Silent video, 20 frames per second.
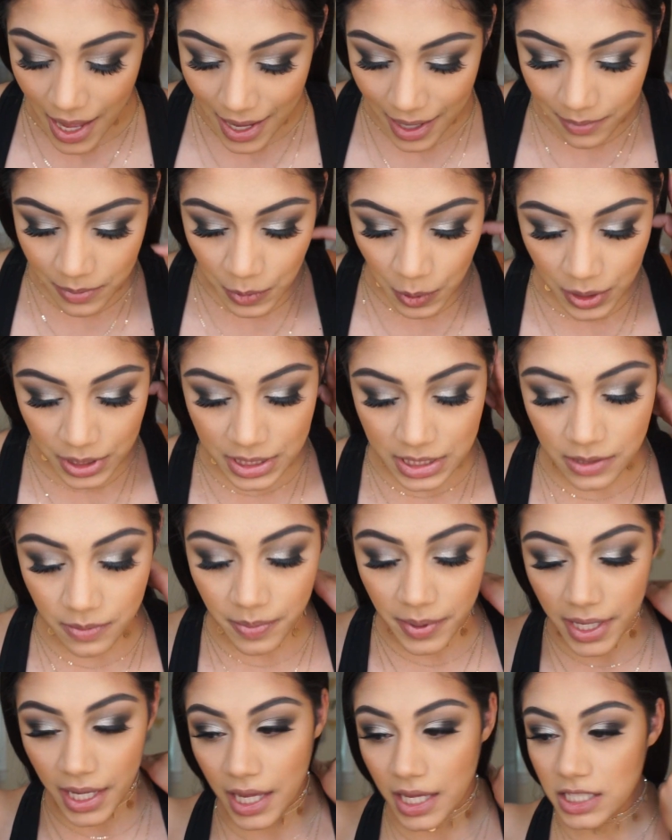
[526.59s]
I'm going to
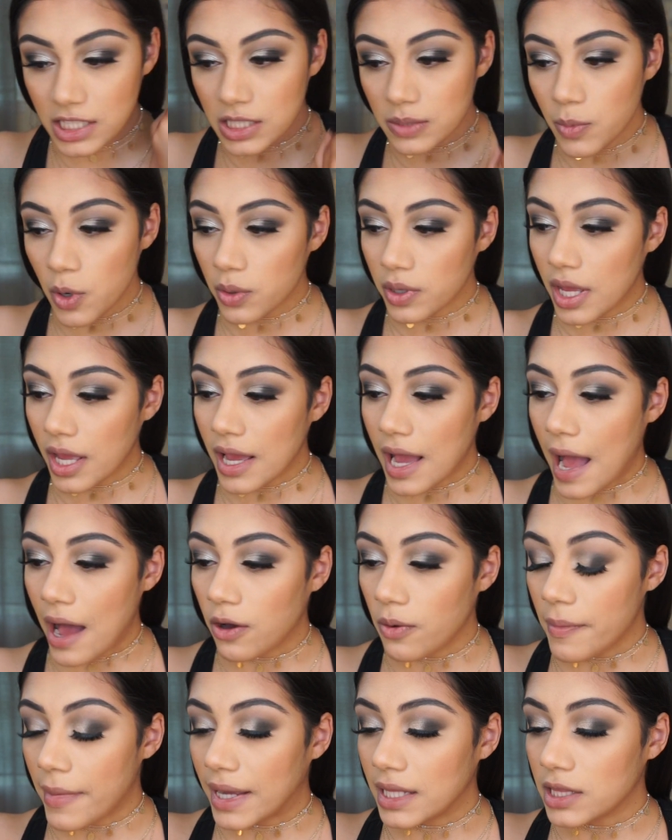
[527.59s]
be smoking
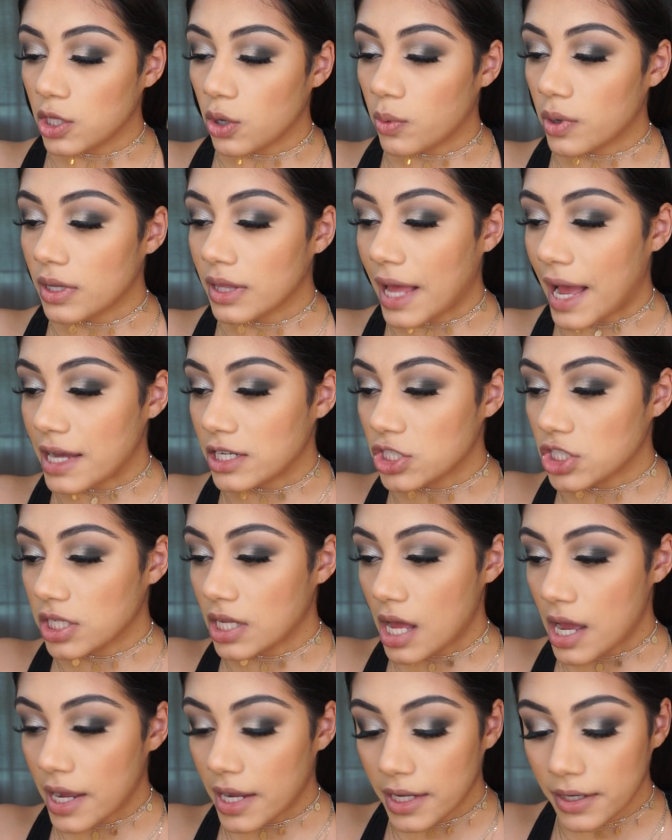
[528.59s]
out my lower lash
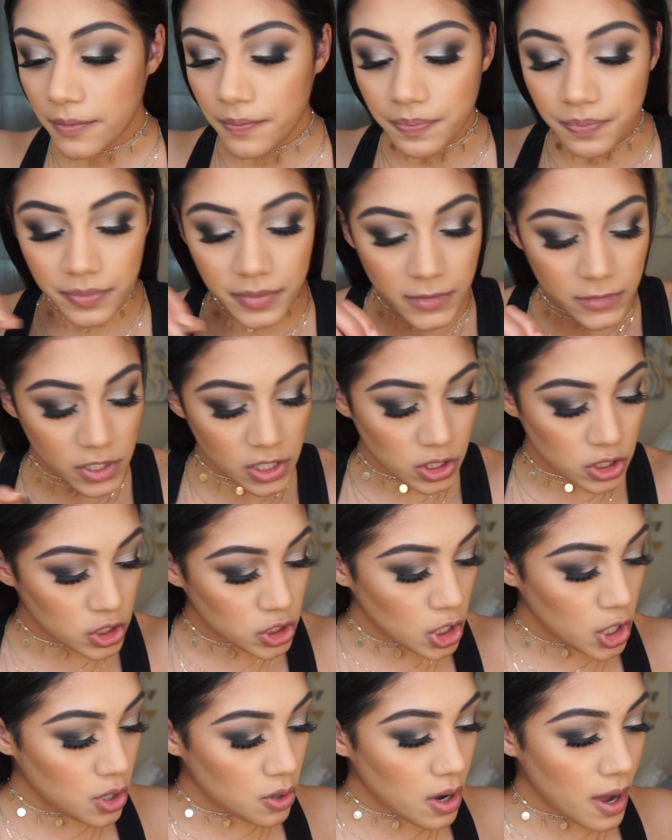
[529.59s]
line.
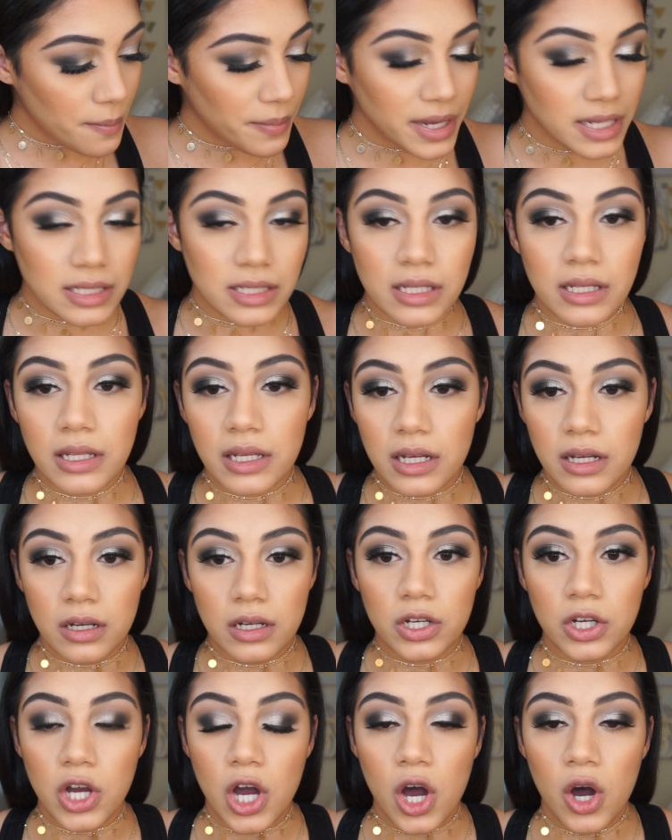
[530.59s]
So I'm basically
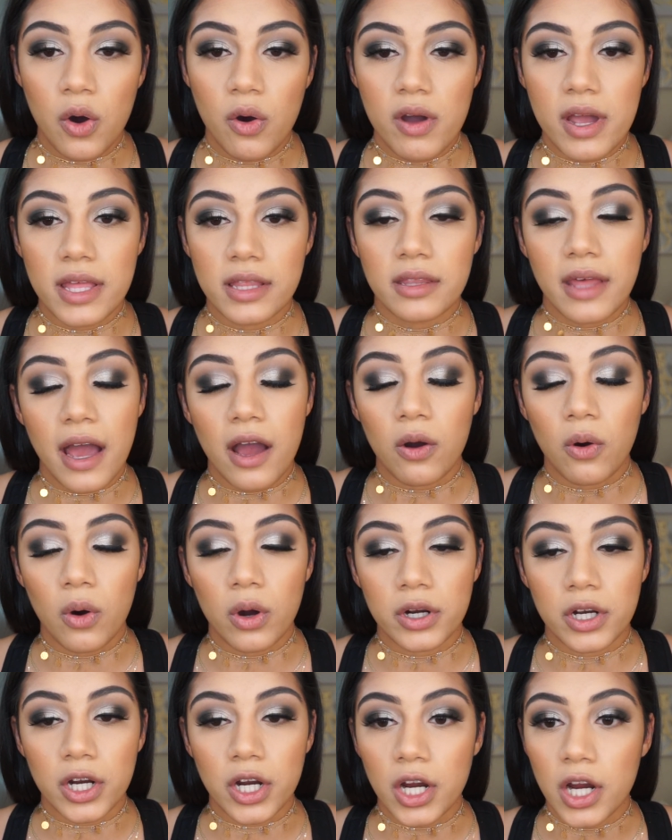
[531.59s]
gonna go in that
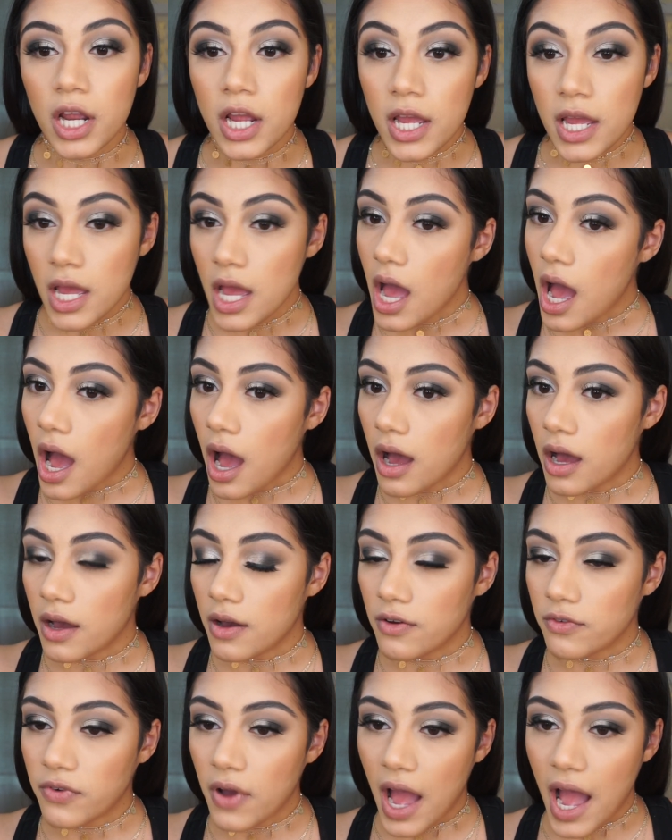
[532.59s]
order
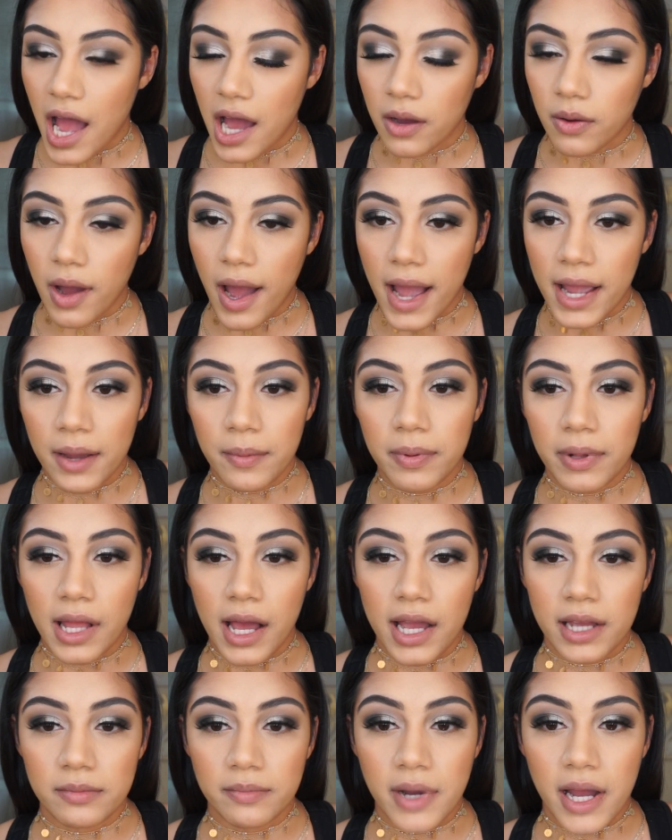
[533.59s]
of how I
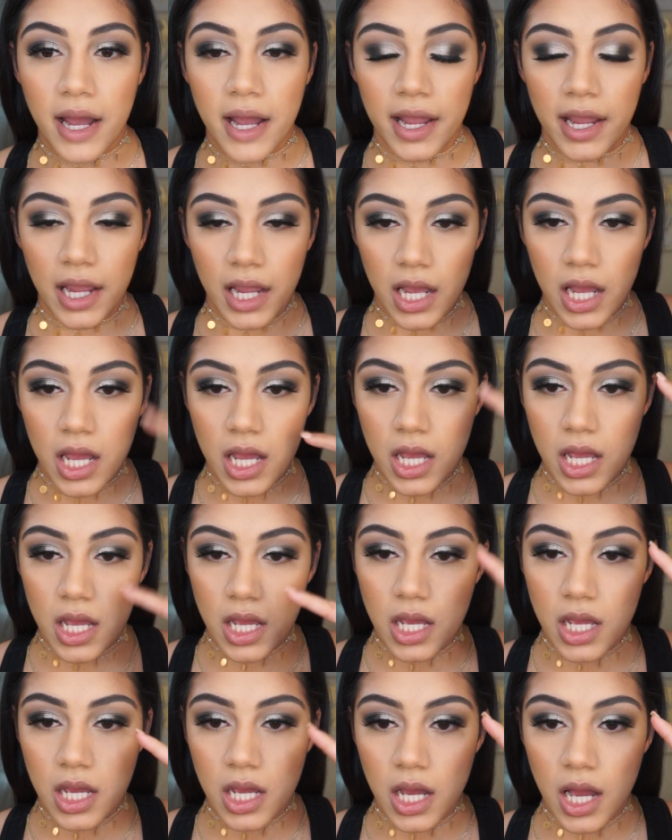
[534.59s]
applied my
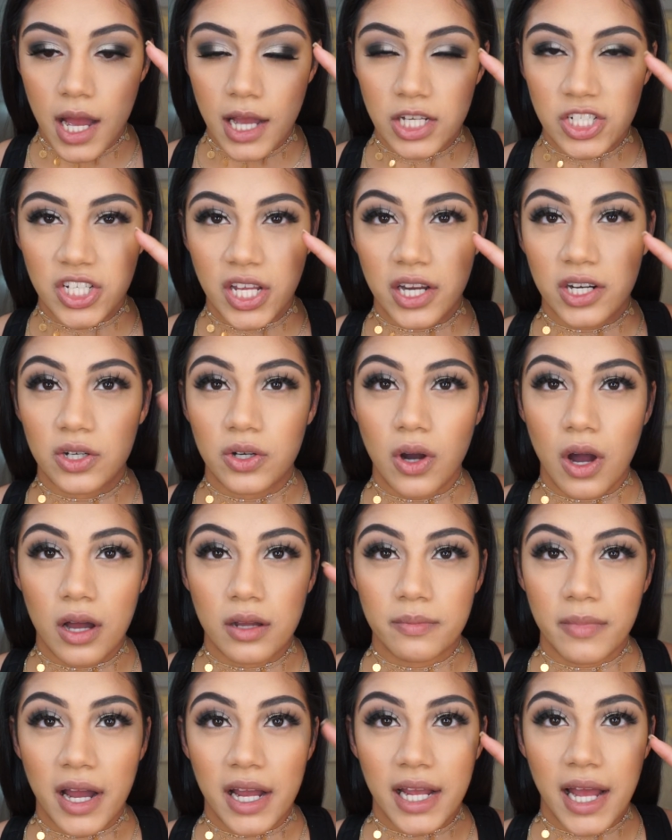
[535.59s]
eyeshadow
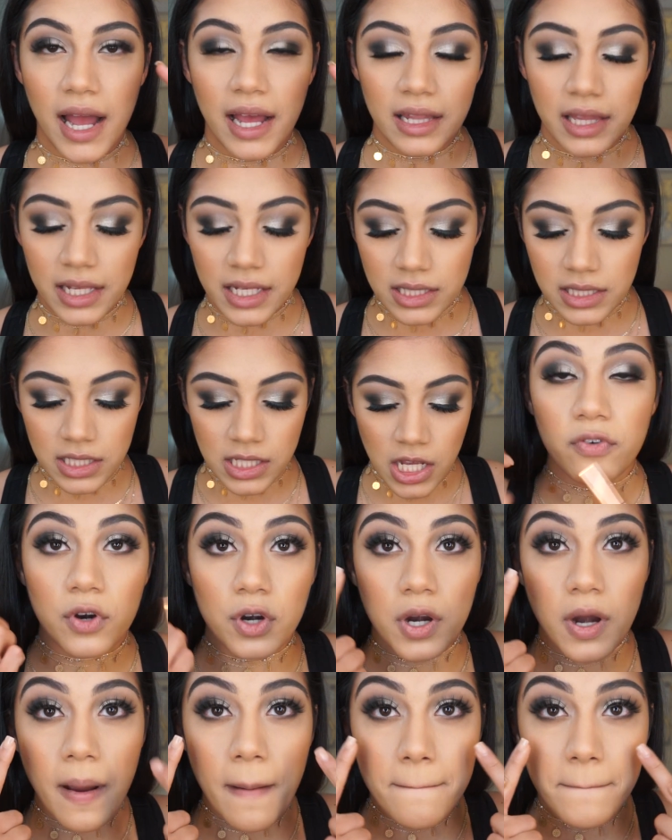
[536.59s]
on my eyelids.
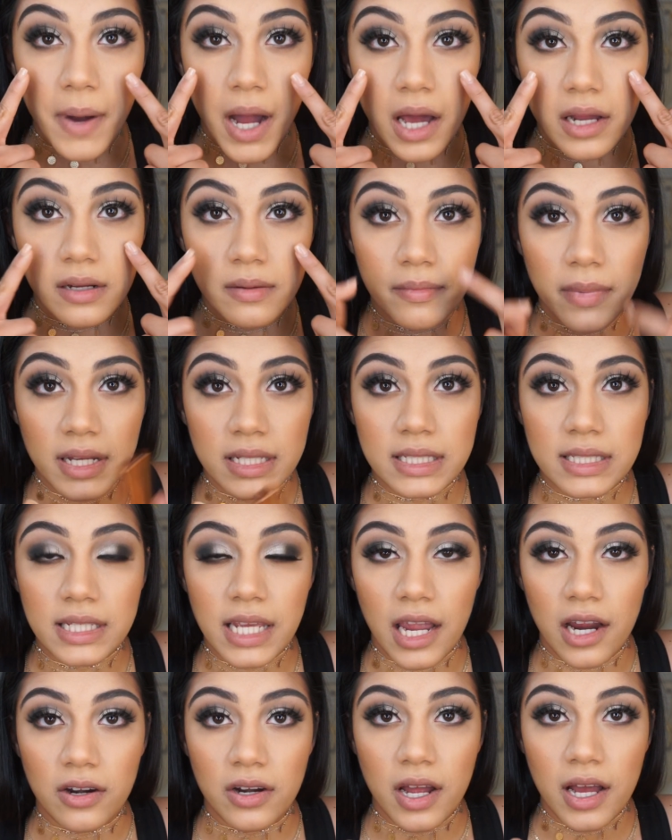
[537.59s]
For bottom
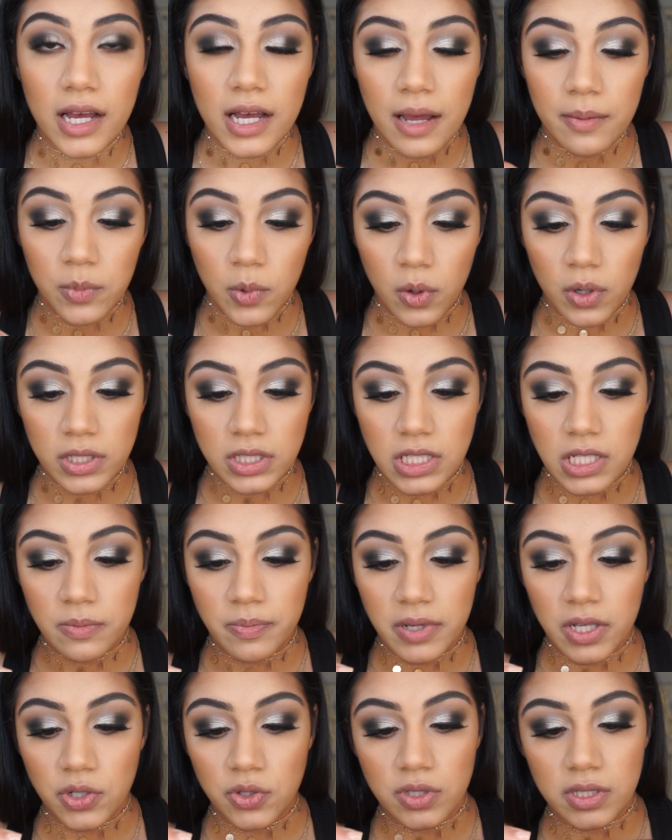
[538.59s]
mascara, I'm going to
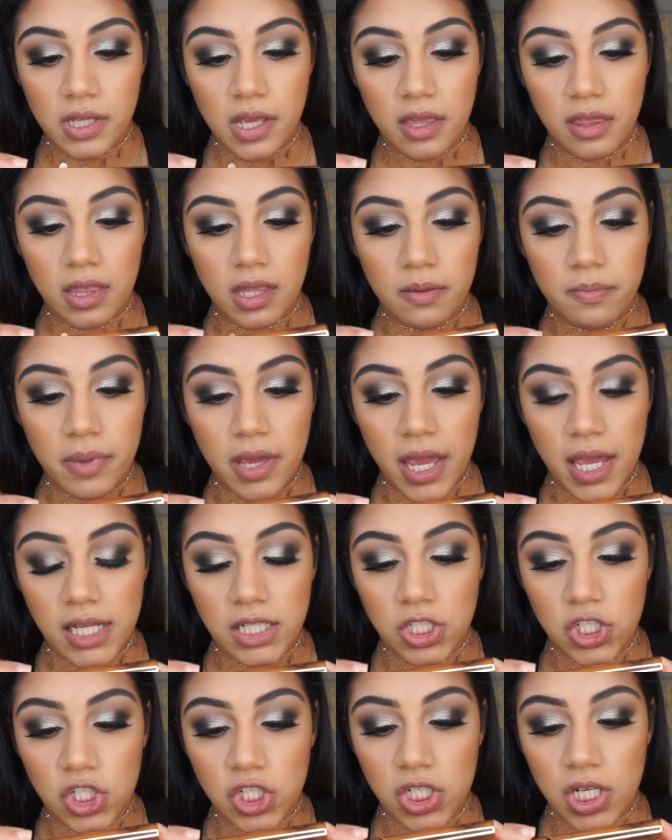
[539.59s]
be using the
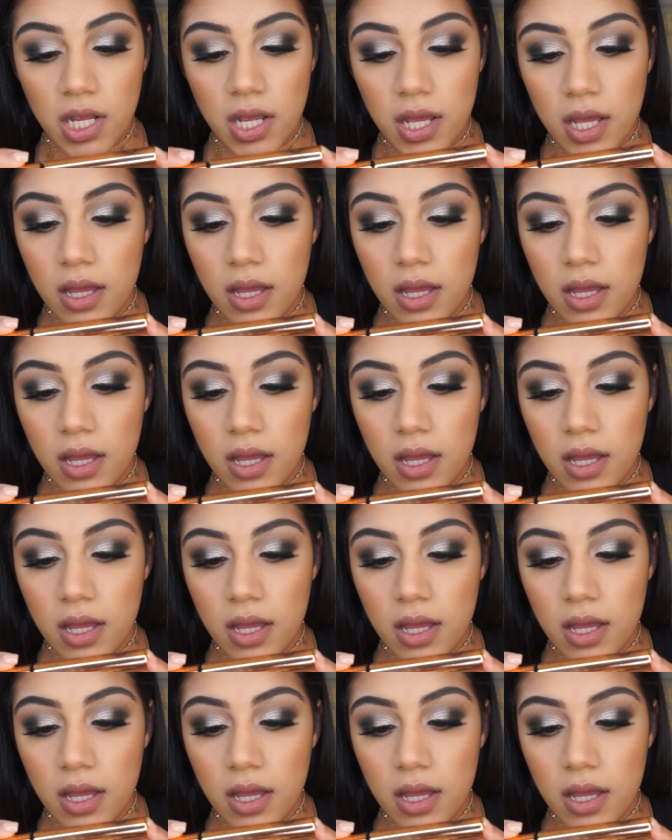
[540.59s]
BH